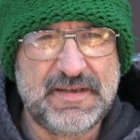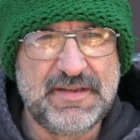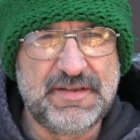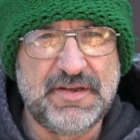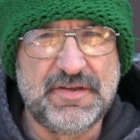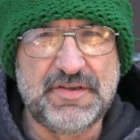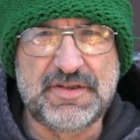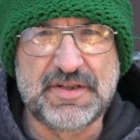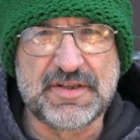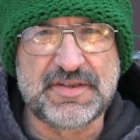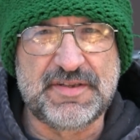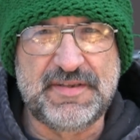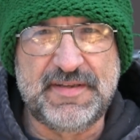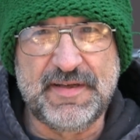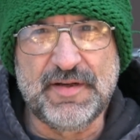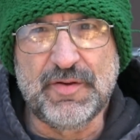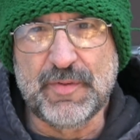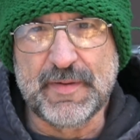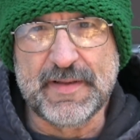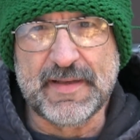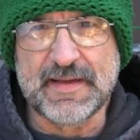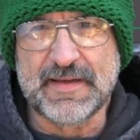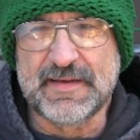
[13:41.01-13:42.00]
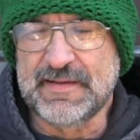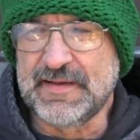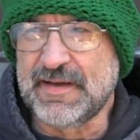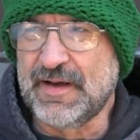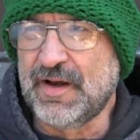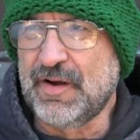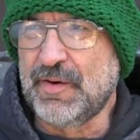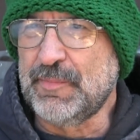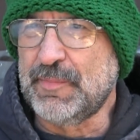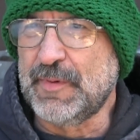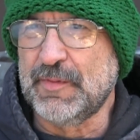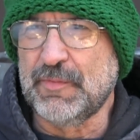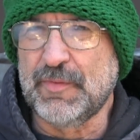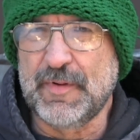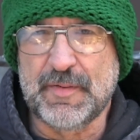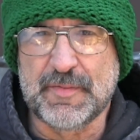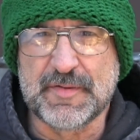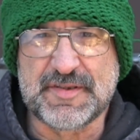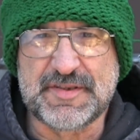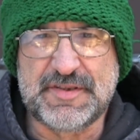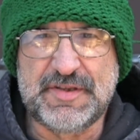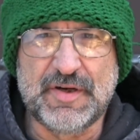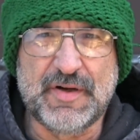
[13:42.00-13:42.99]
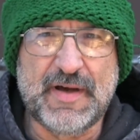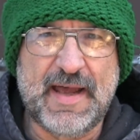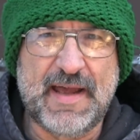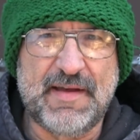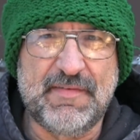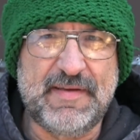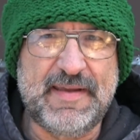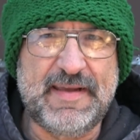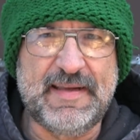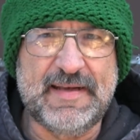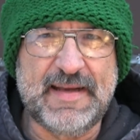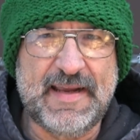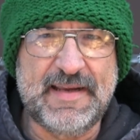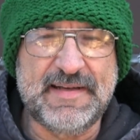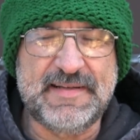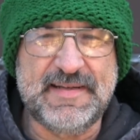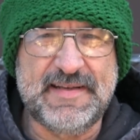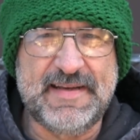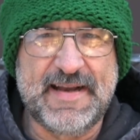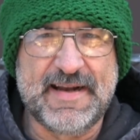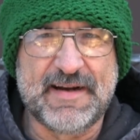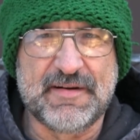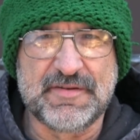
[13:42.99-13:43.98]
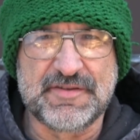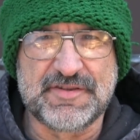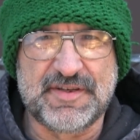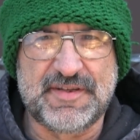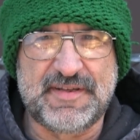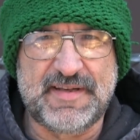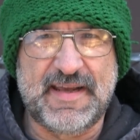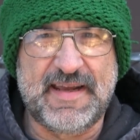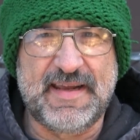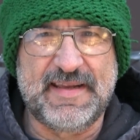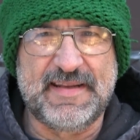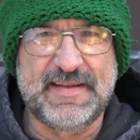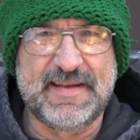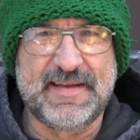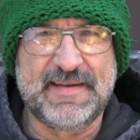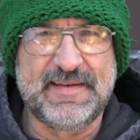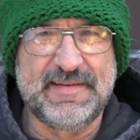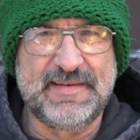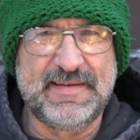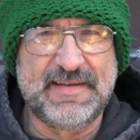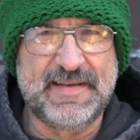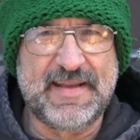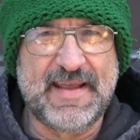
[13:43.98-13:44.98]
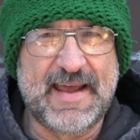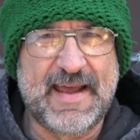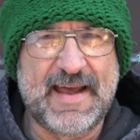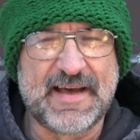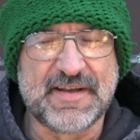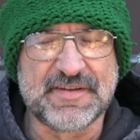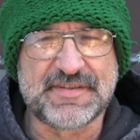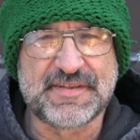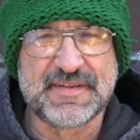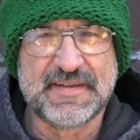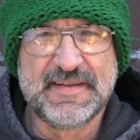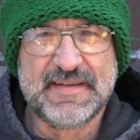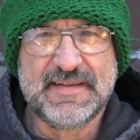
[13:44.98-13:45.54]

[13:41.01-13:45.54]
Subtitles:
You just deal with it, but we would still have heat 18 hours a day in the house,